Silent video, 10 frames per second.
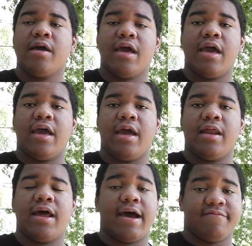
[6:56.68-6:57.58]

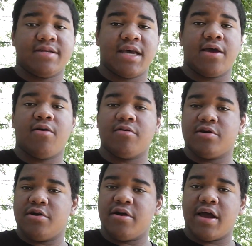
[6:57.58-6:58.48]
and have to take on
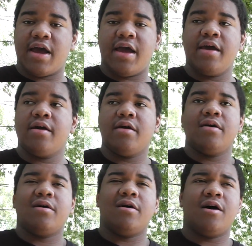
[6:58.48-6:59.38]
Kurge.
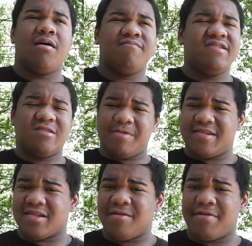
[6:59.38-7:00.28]
These are
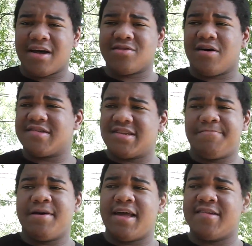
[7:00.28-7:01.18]
basically my thoughts and
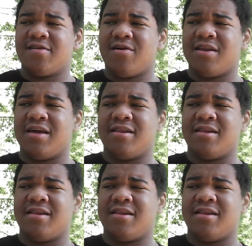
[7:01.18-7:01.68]
opinions on it.